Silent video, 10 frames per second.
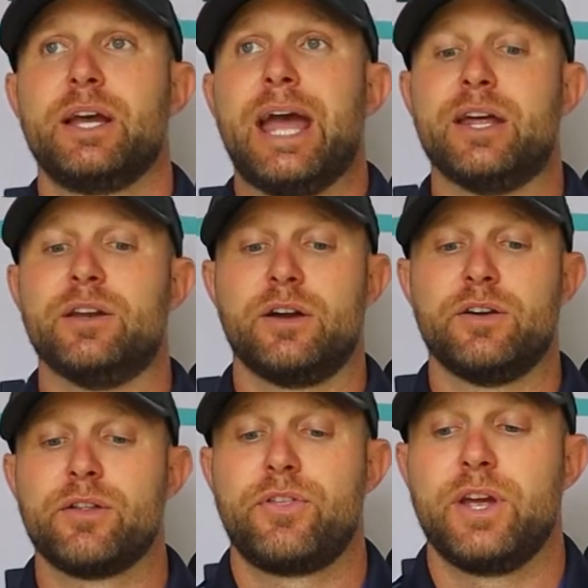And
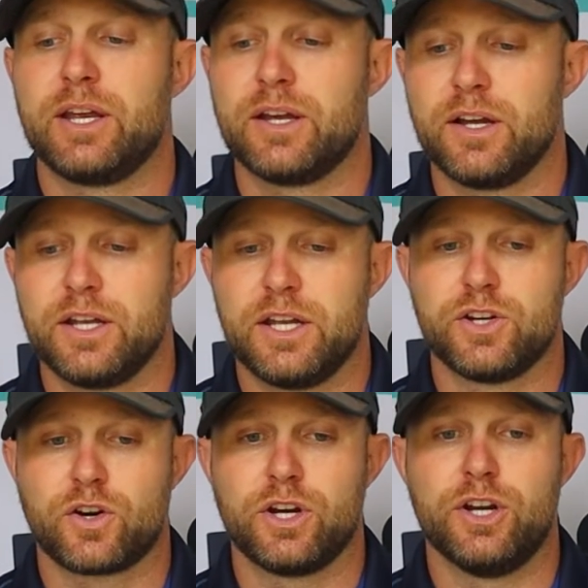another thing
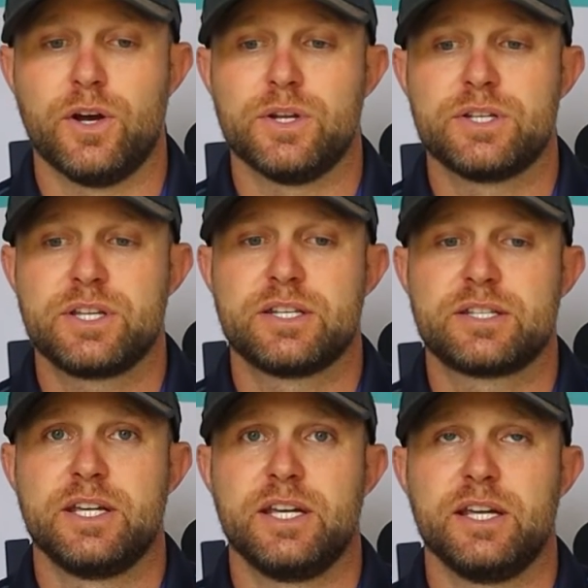you're going to notice is
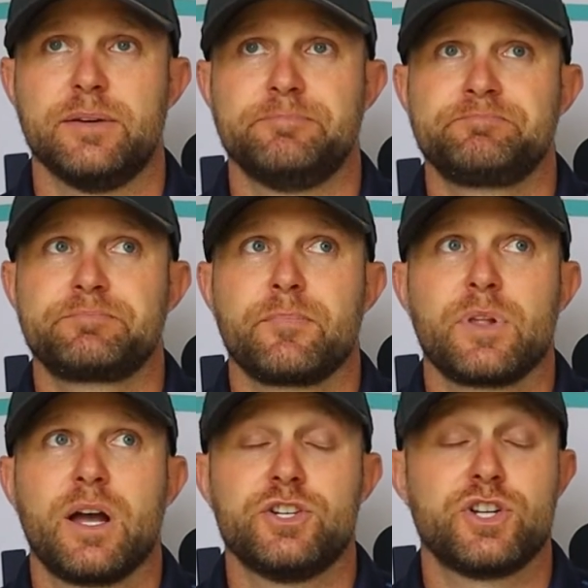the
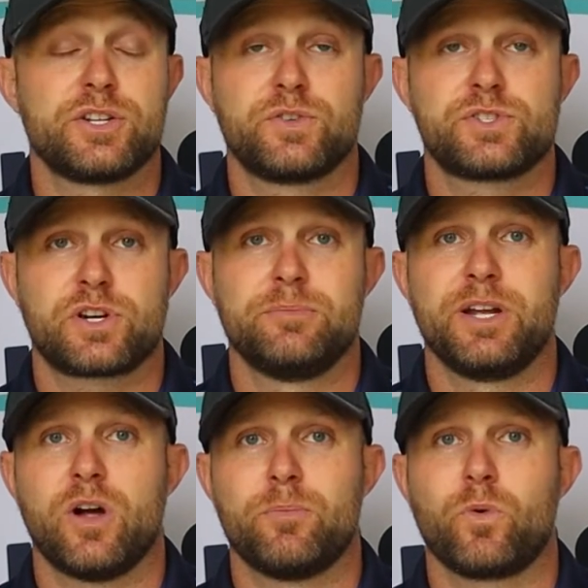adjusters are going to be
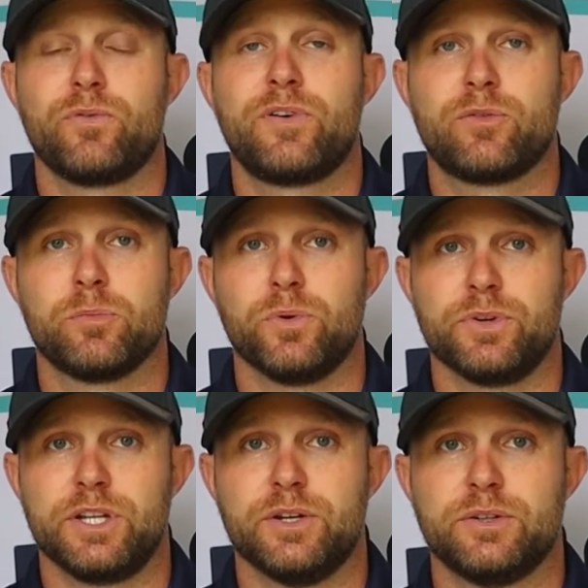a lot more favorable to
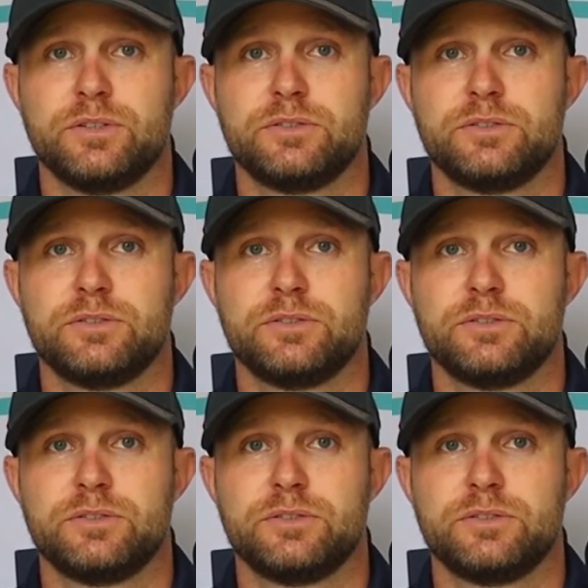you.